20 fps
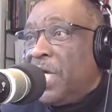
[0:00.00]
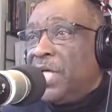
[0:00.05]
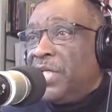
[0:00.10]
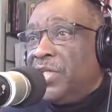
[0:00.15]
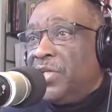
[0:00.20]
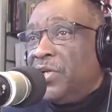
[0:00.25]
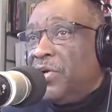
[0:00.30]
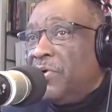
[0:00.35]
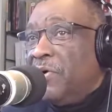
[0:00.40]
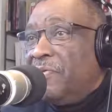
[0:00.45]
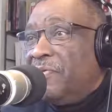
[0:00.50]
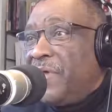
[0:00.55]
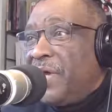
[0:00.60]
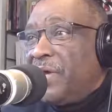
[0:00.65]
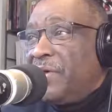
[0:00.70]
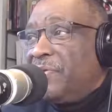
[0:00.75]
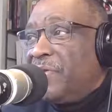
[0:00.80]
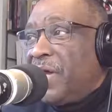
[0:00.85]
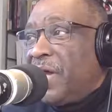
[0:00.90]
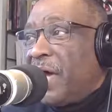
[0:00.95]

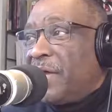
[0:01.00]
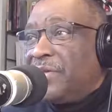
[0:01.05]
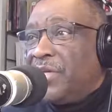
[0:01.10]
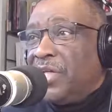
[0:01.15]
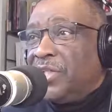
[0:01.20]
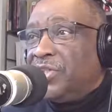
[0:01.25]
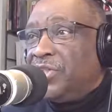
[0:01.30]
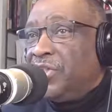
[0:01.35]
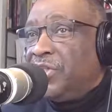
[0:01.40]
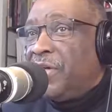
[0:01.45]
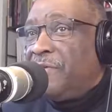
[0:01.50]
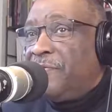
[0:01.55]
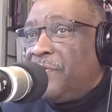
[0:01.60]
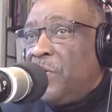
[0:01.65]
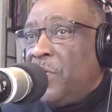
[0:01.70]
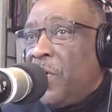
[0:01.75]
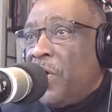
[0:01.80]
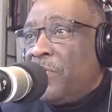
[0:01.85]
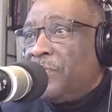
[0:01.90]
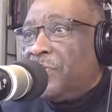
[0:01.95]
If
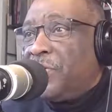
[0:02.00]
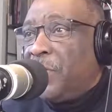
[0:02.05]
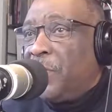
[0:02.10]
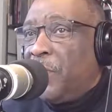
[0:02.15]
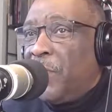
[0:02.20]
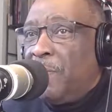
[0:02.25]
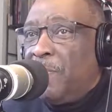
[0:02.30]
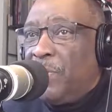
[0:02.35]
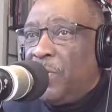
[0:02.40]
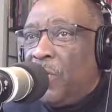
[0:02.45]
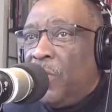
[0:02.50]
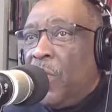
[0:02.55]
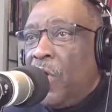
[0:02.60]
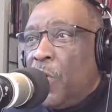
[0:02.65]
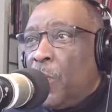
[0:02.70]
you hurt the criminal,